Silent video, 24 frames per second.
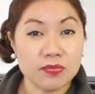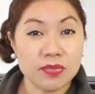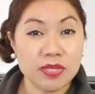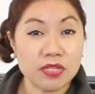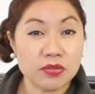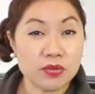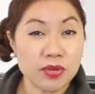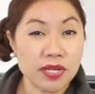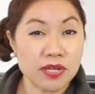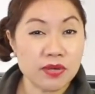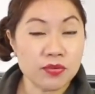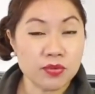be
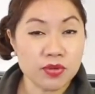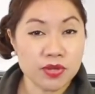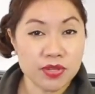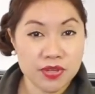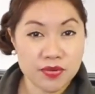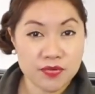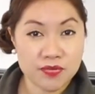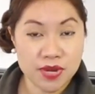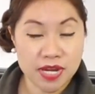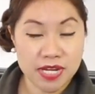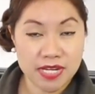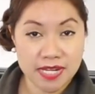credit
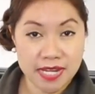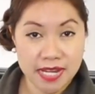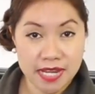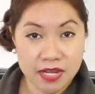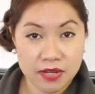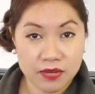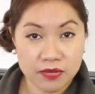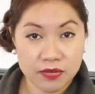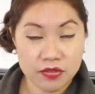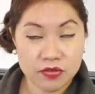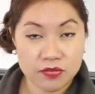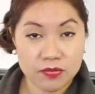worthy right
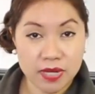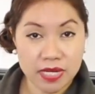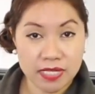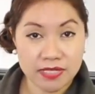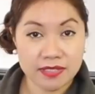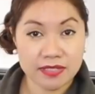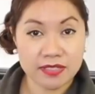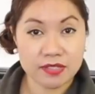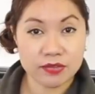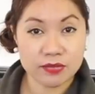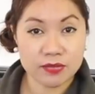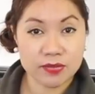now. You might
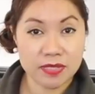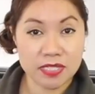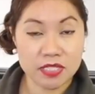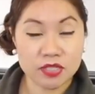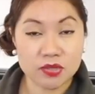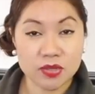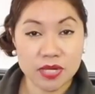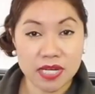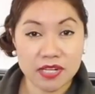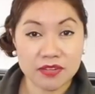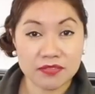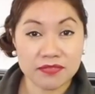still be
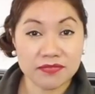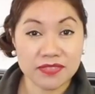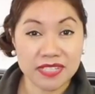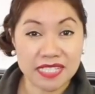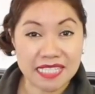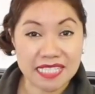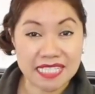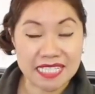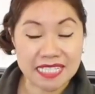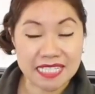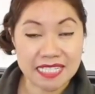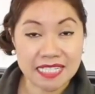trying to
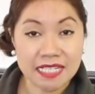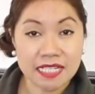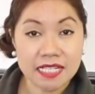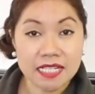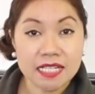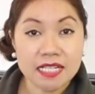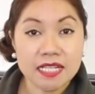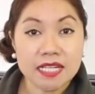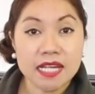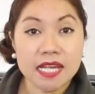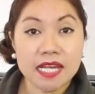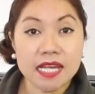fix it.
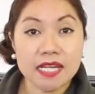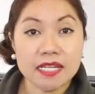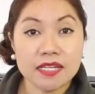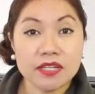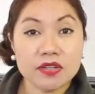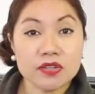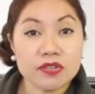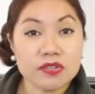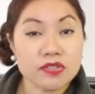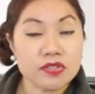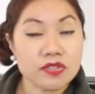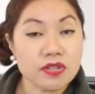And
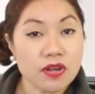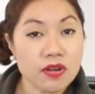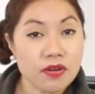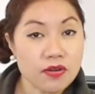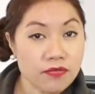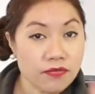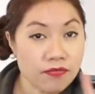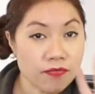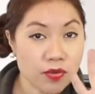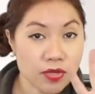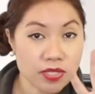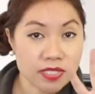here's
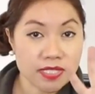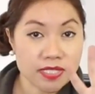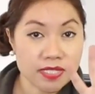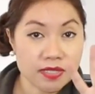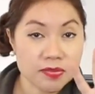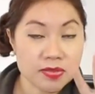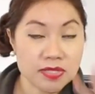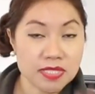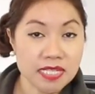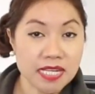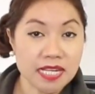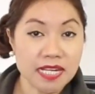4
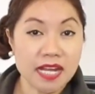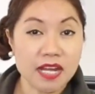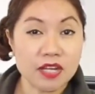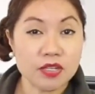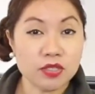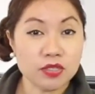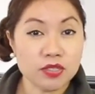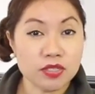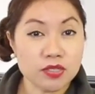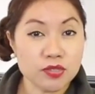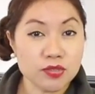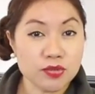tips on how
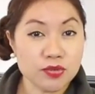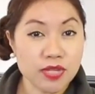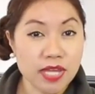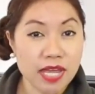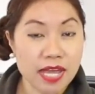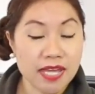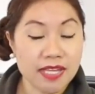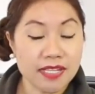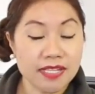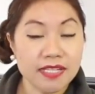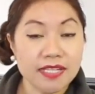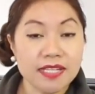you can do
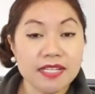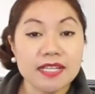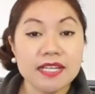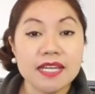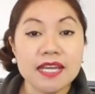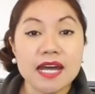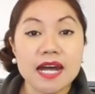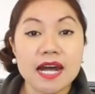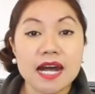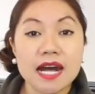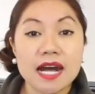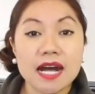that.
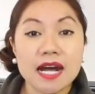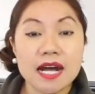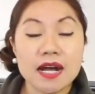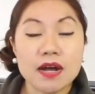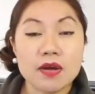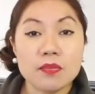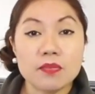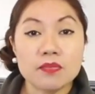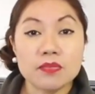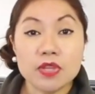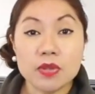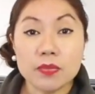
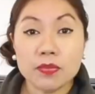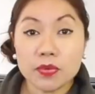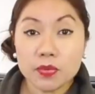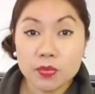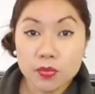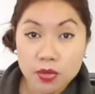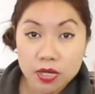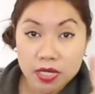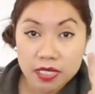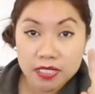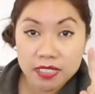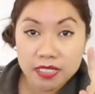Number
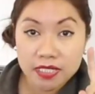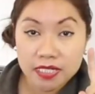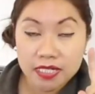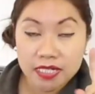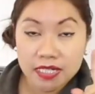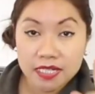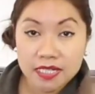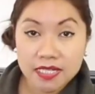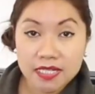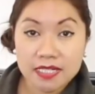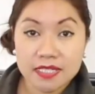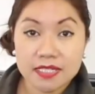one
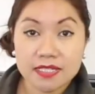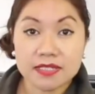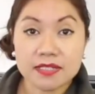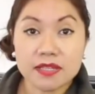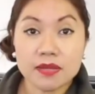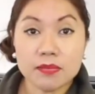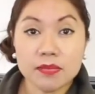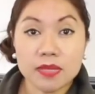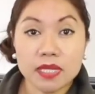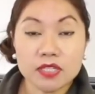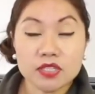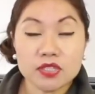is
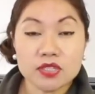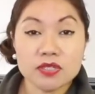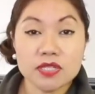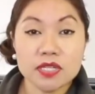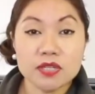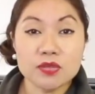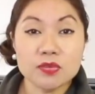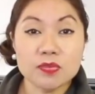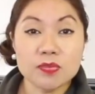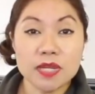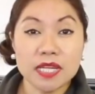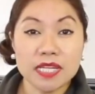make sure
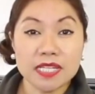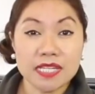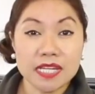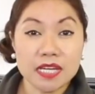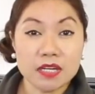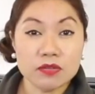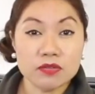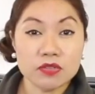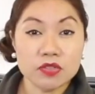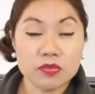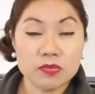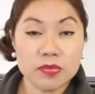that you pay
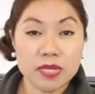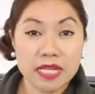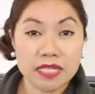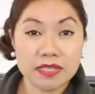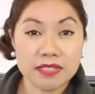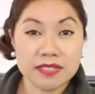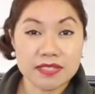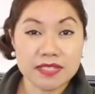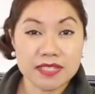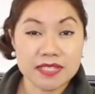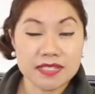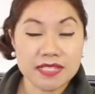down your
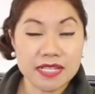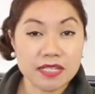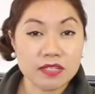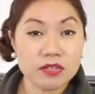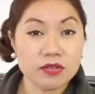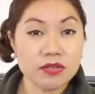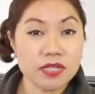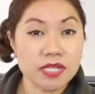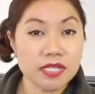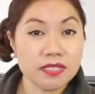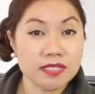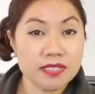balances. I
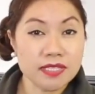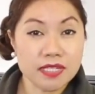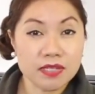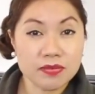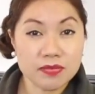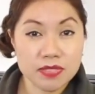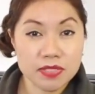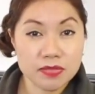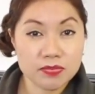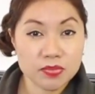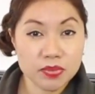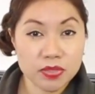know that
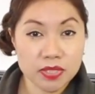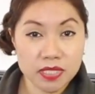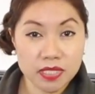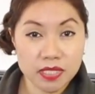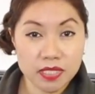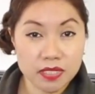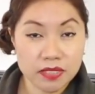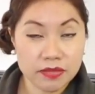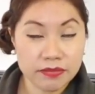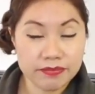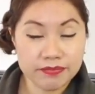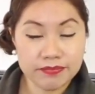seems
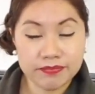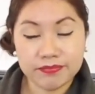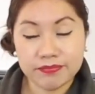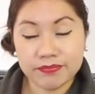pretty,